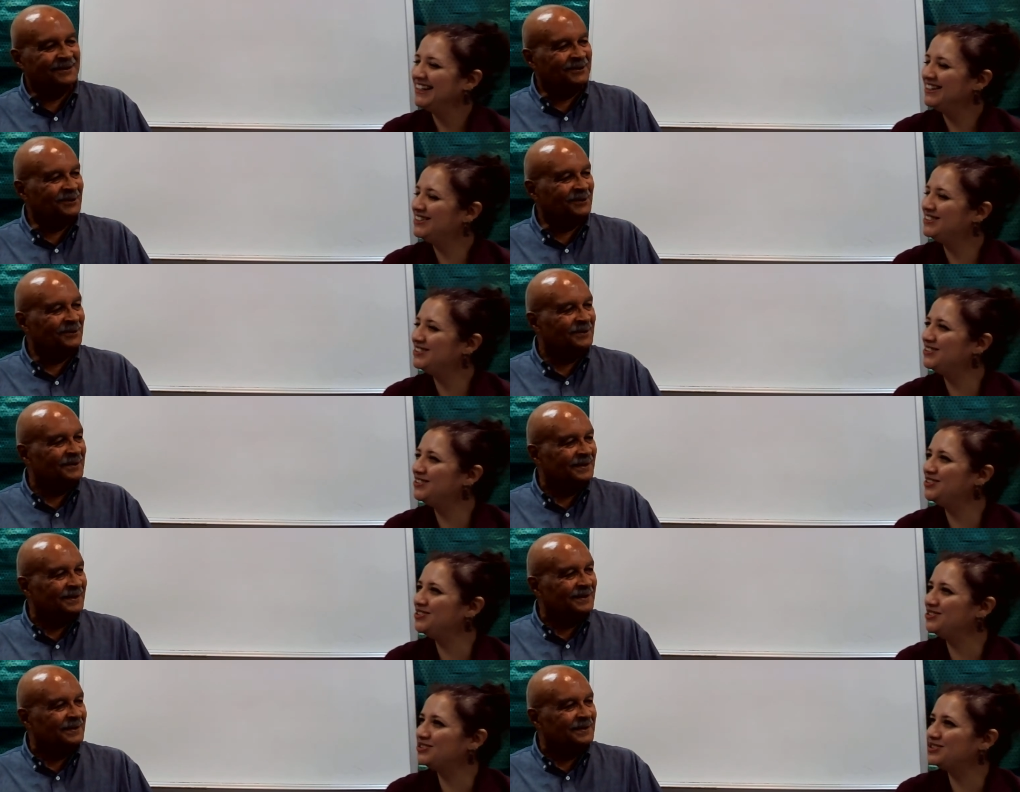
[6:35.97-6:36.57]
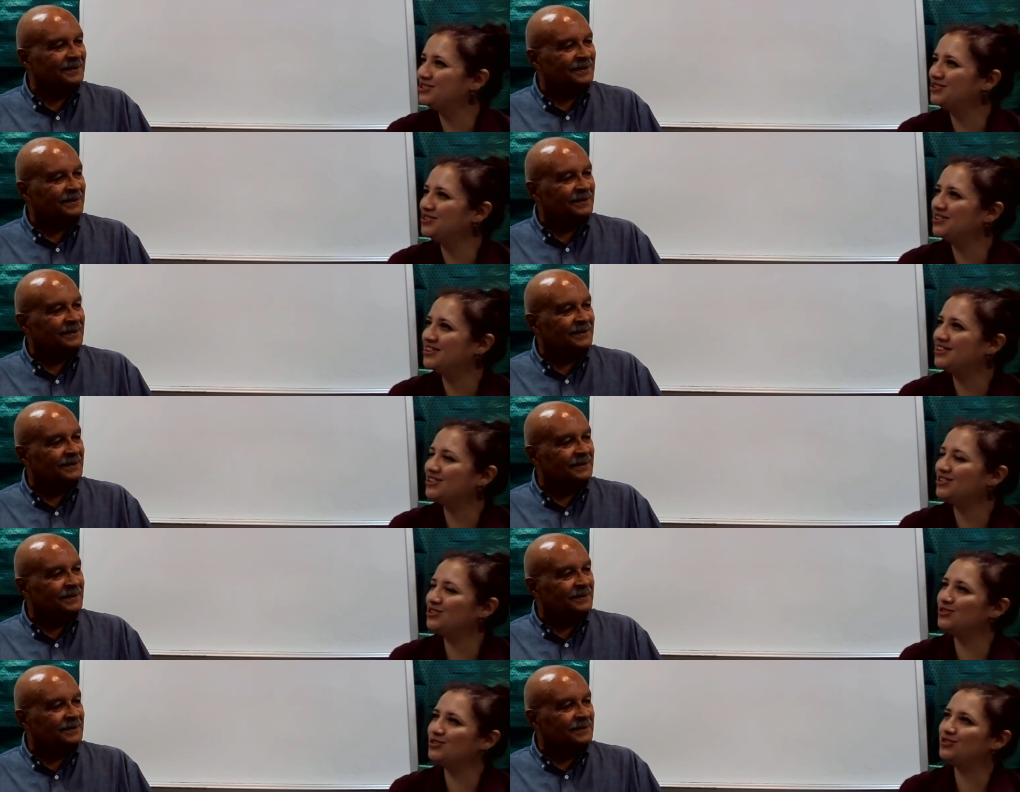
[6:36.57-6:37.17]
Speaker 1: you know? Do, do, you,
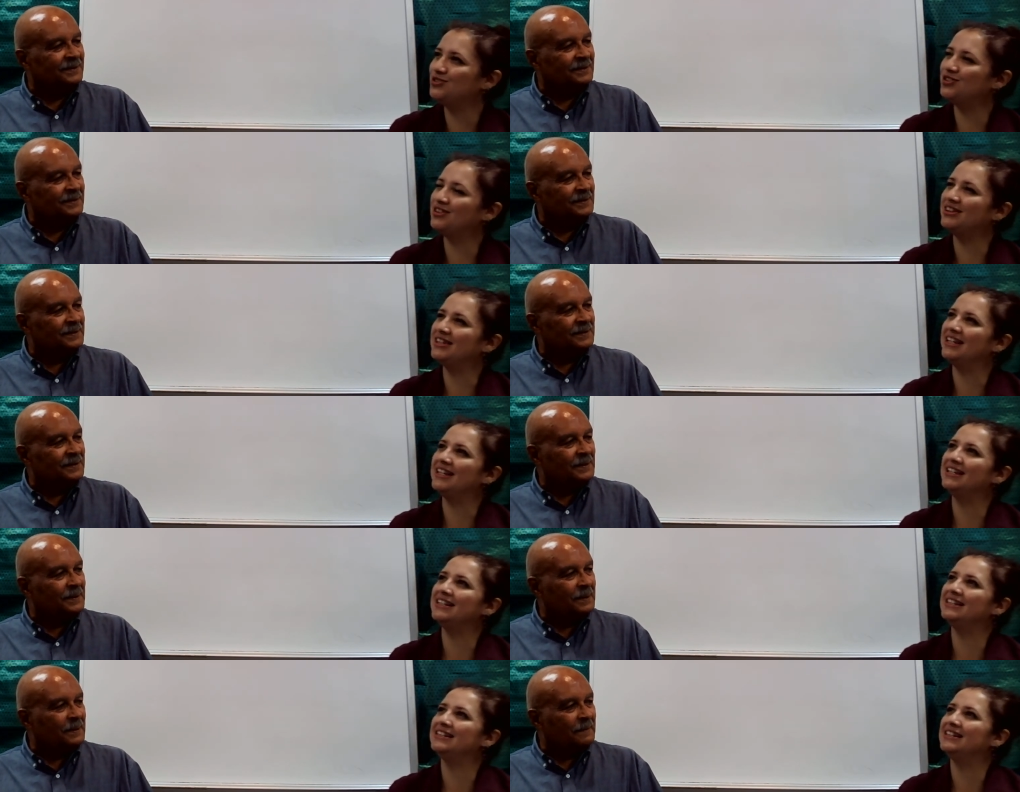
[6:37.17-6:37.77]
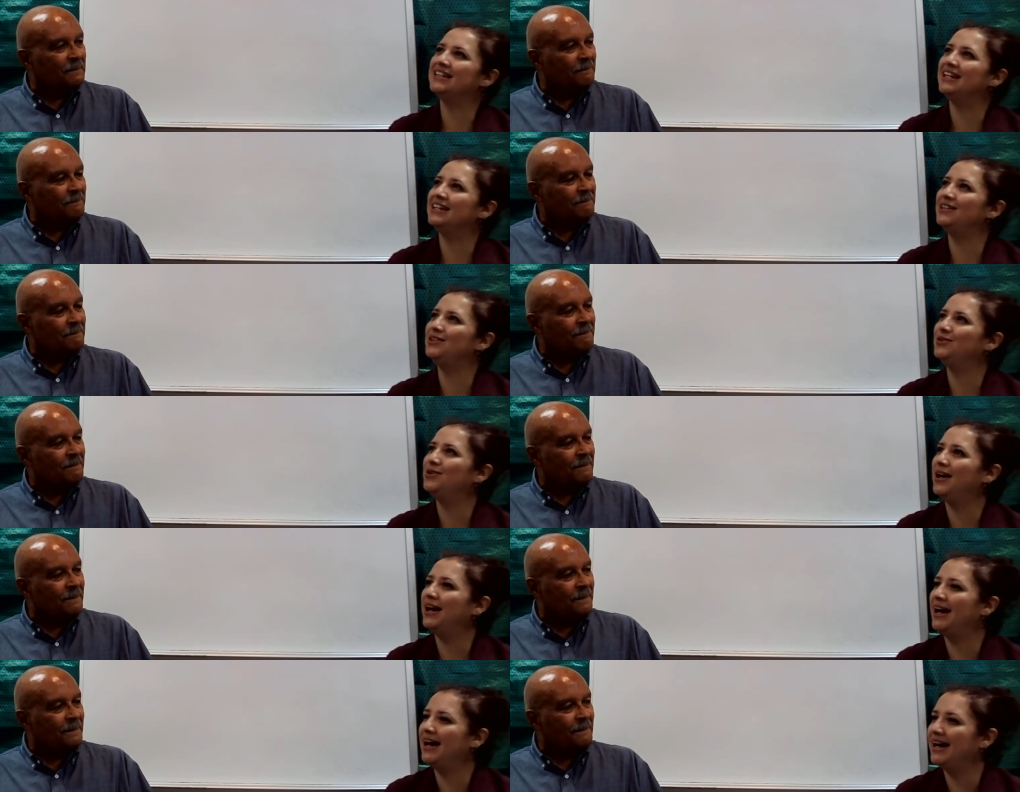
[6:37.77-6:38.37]
do you think that you
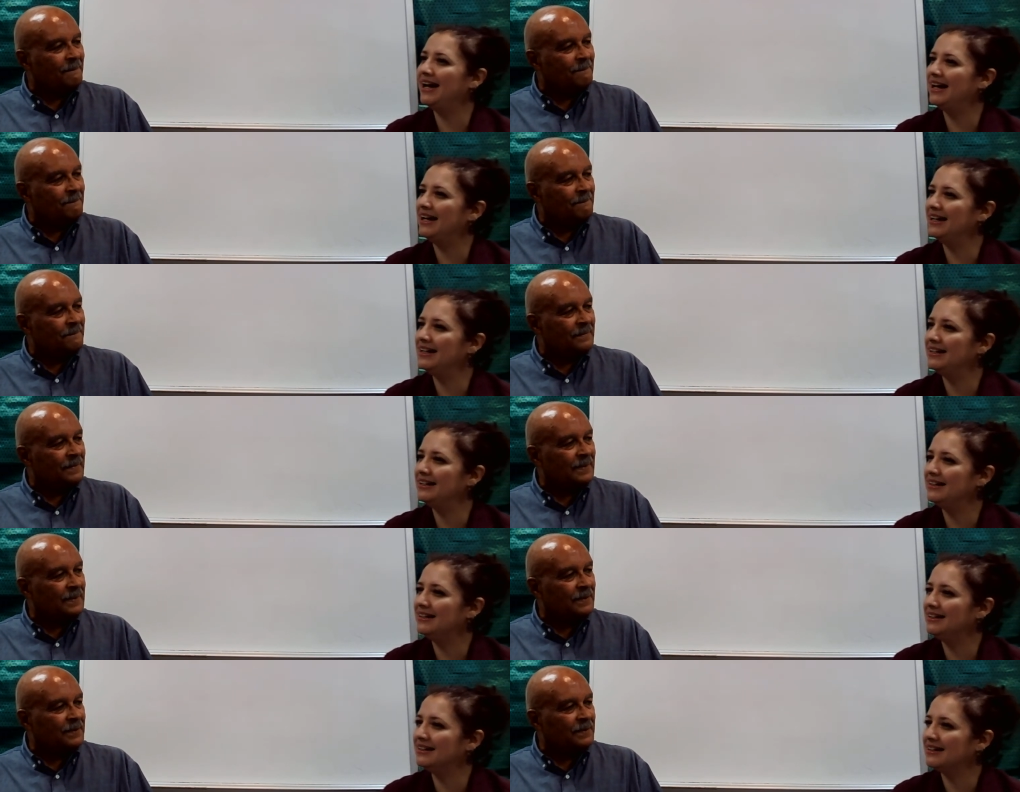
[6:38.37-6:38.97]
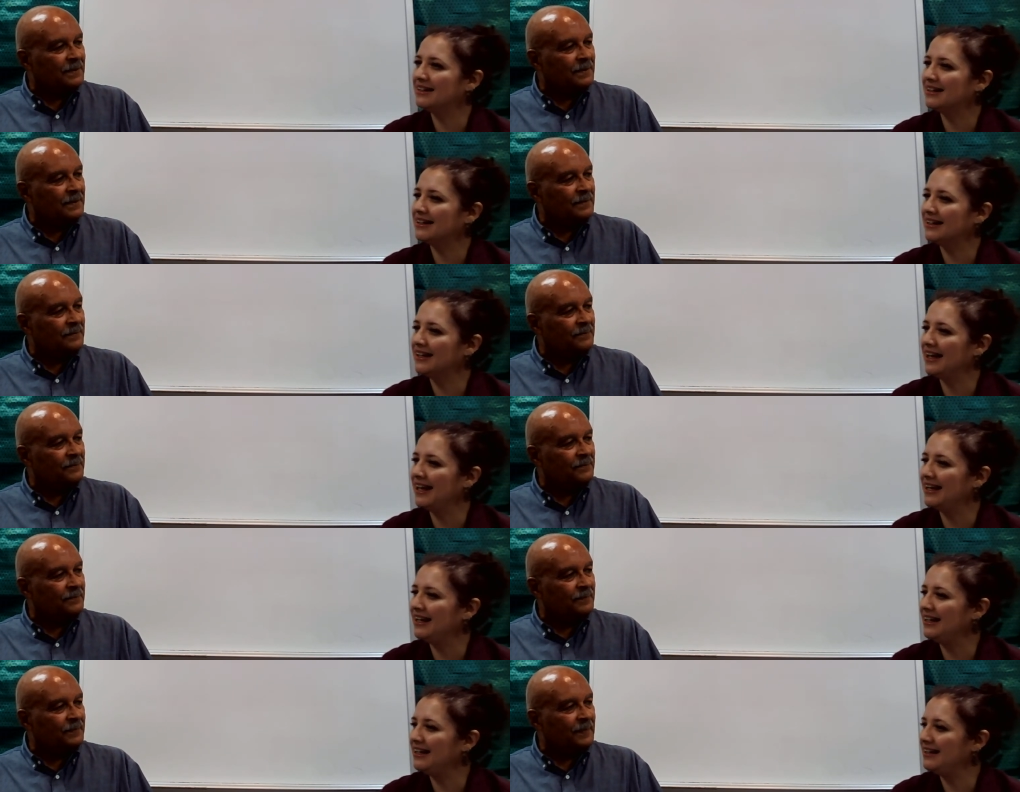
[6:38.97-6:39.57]
had
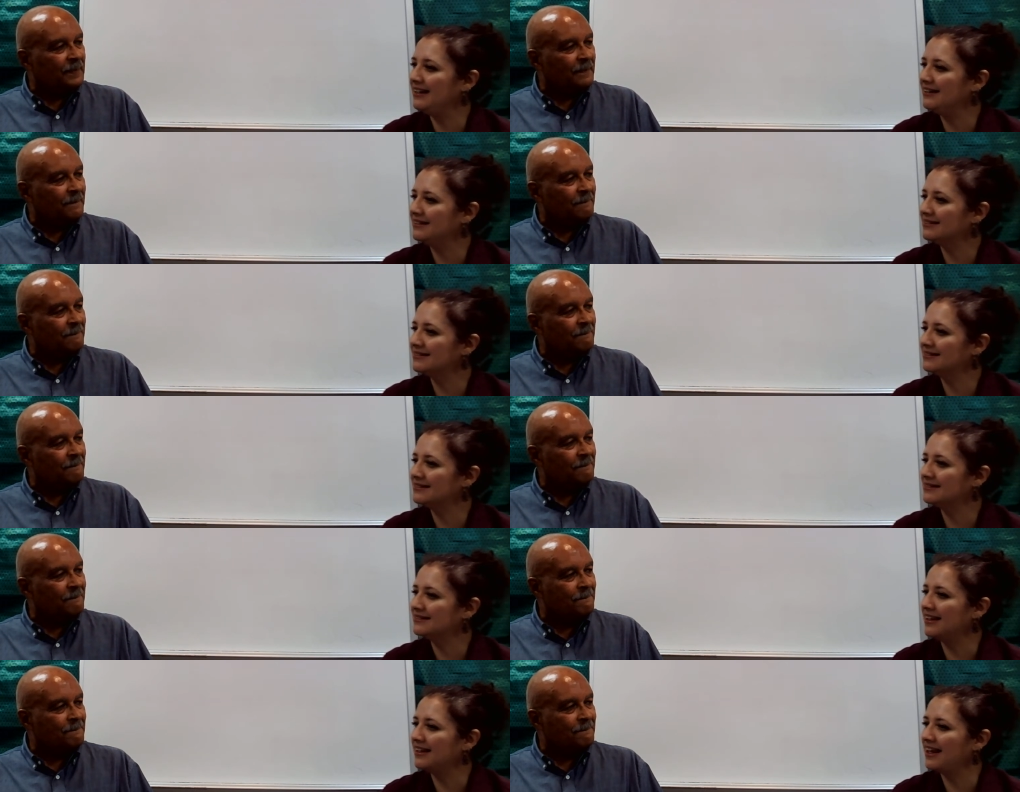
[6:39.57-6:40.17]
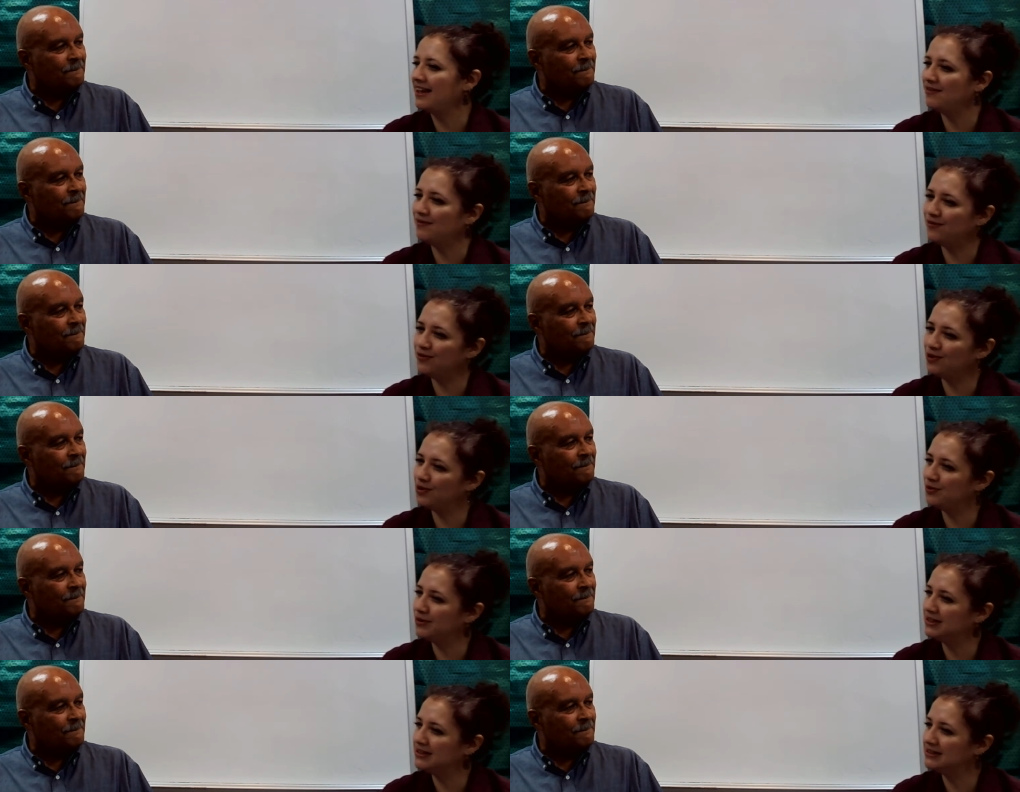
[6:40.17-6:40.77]
any
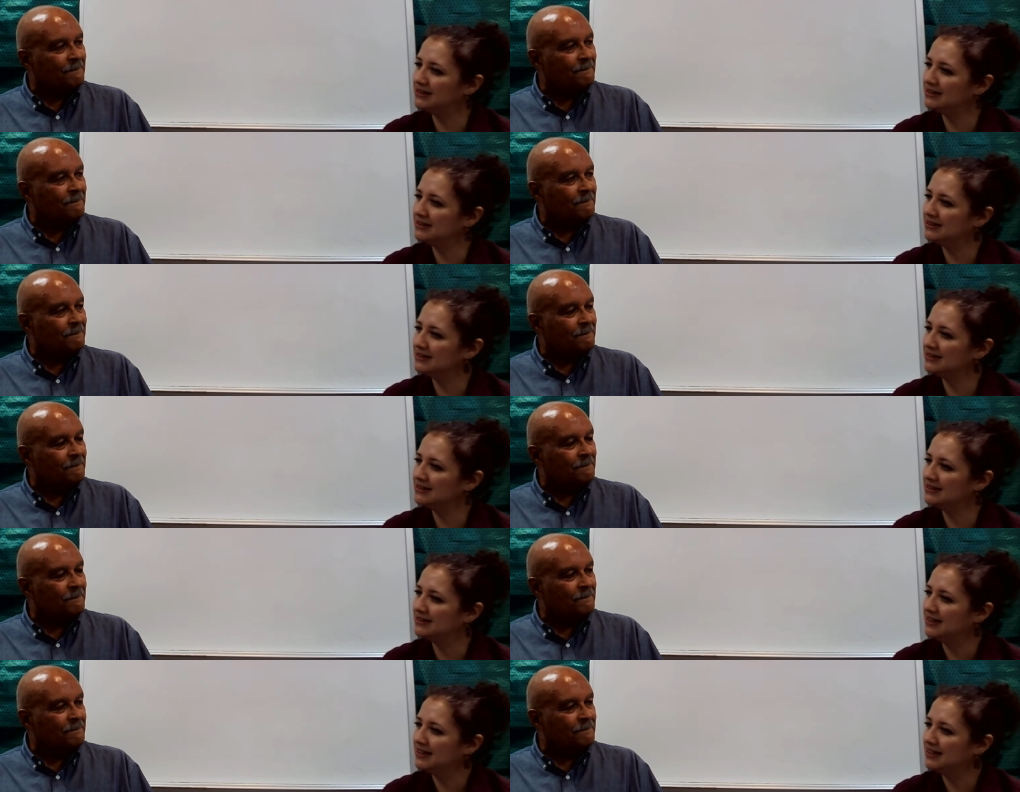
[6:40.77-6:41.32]
influence